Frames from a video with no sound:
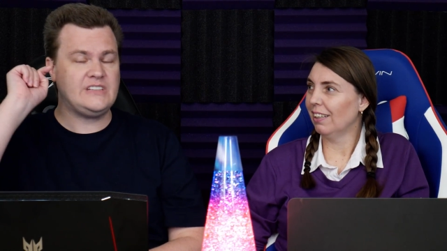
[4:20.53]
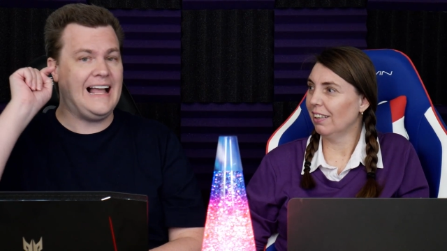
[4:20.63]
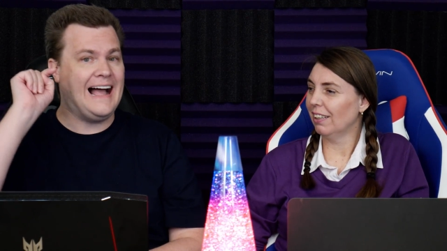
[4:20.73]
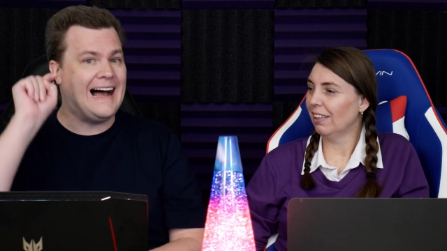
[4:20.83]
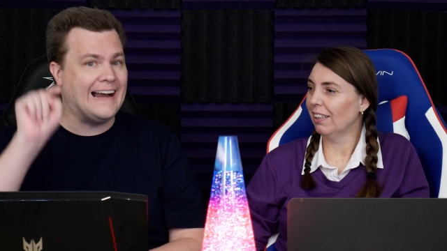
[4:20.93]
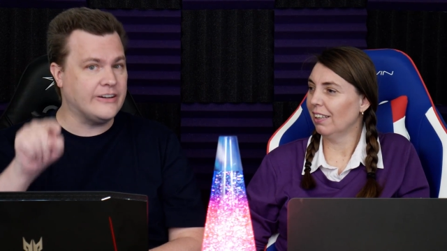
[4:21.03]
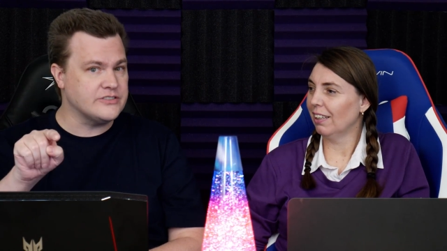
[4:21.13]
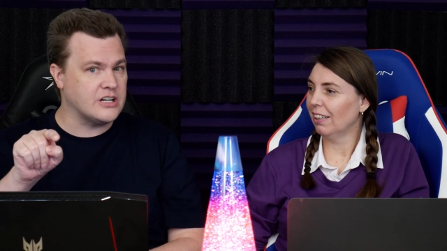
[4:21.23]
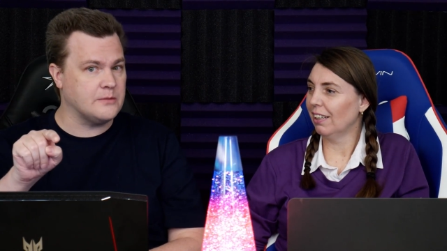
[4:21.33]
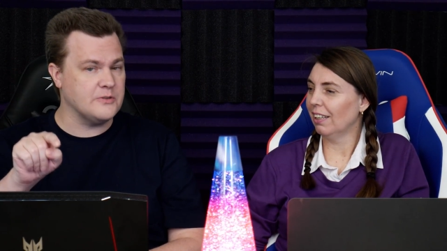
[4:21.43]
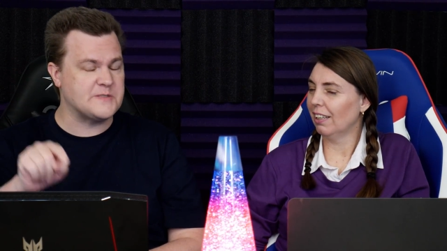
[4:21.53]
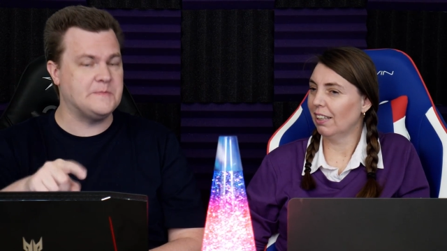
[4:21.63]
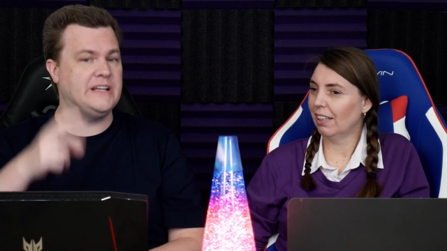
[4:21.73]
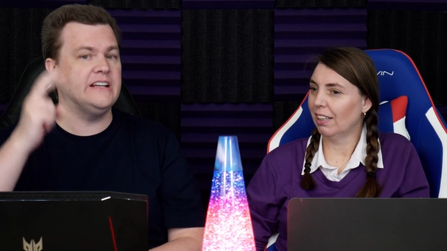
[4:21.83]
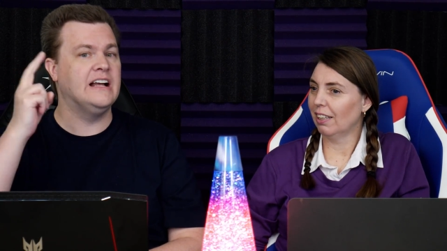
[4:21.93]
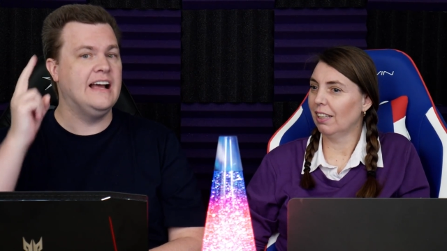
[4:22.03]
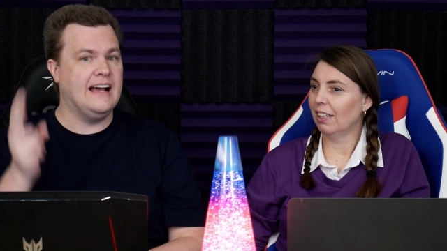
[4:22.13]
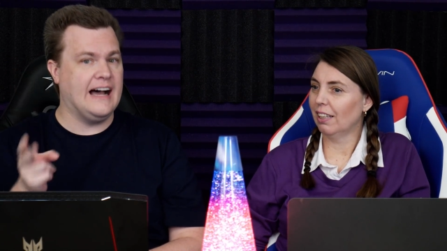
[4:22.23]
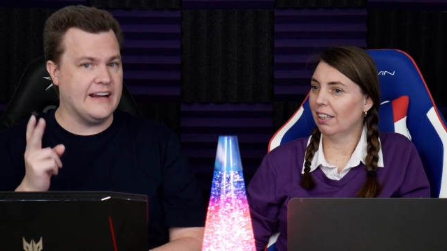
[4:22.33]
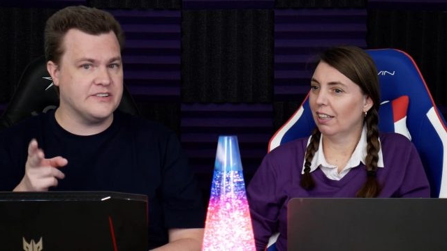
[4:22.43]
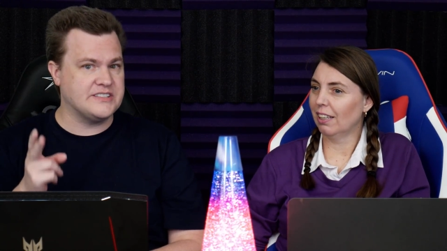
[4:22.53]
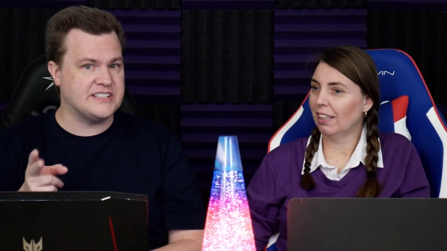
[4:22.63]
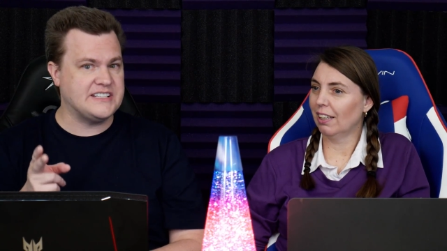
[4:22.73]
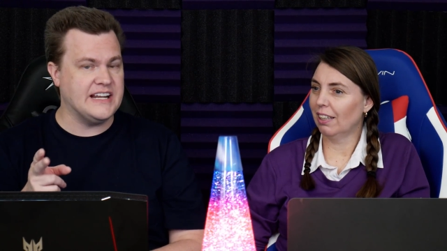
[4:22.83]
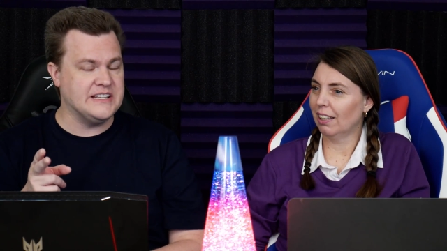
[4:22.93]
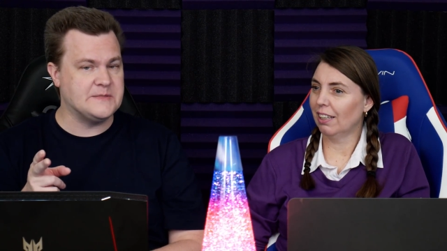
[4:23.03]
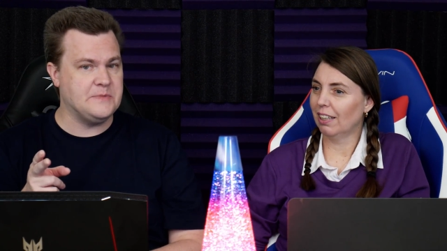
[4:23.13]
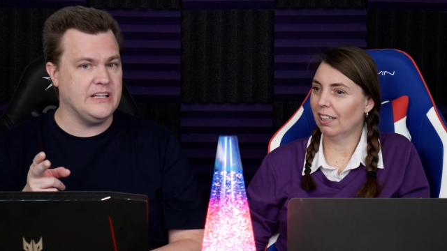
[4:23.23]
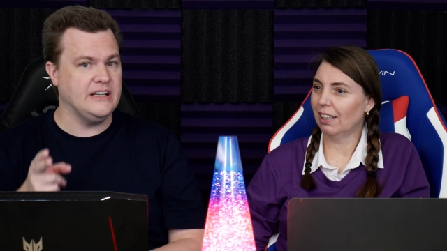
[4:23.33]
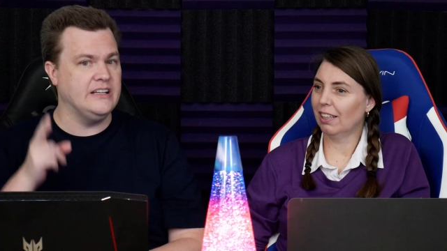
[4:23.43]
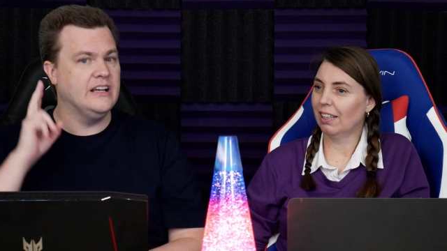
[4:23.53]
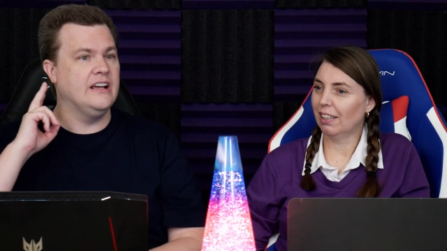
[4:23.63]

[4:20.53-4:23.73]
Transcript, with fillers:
Speaker 1: Higher turbo speed, higher sustain speed.